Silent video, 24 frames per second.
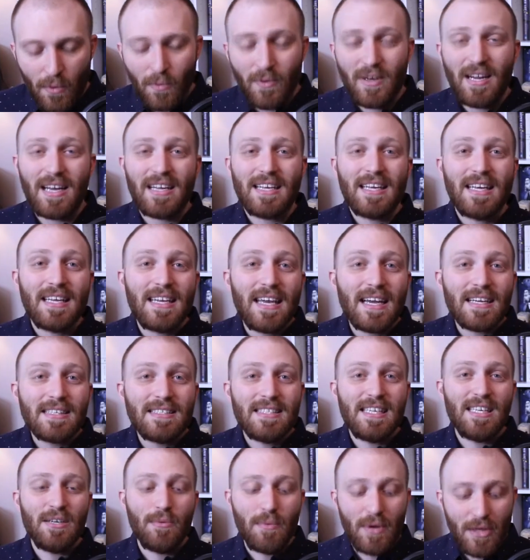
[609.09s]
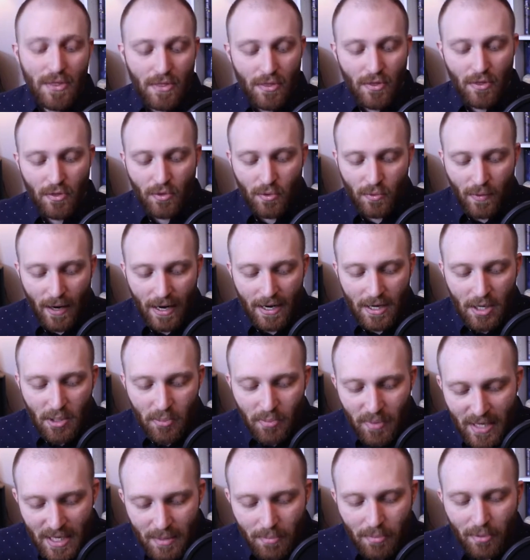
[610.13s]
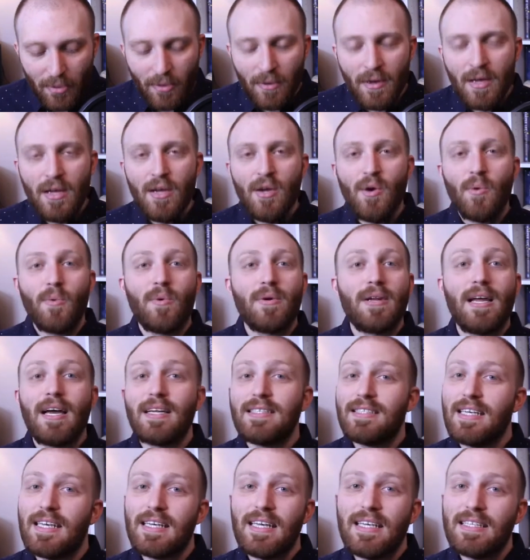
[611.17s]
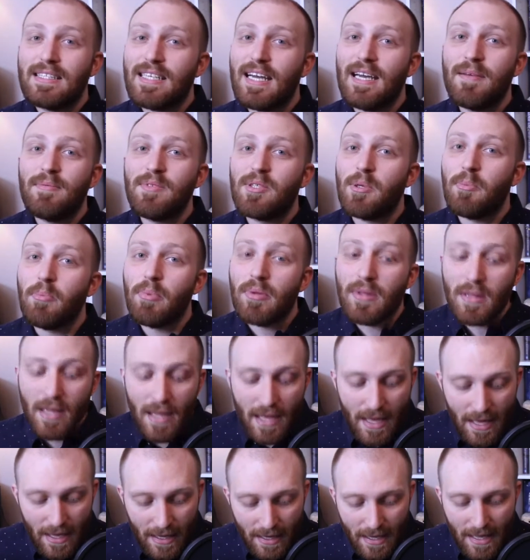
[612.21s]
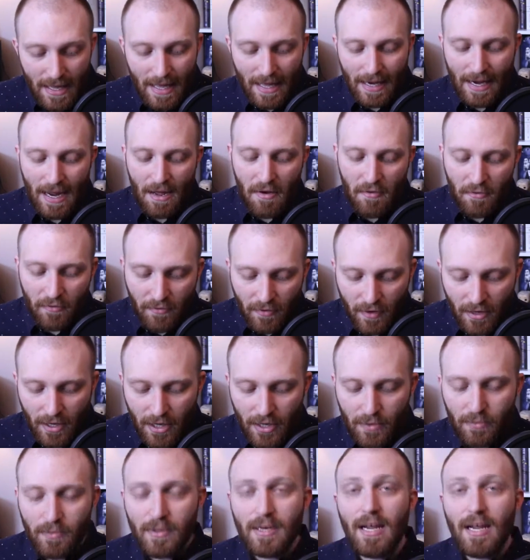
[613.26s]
We're not connecting with the right people. We're not taking time to play and have fun.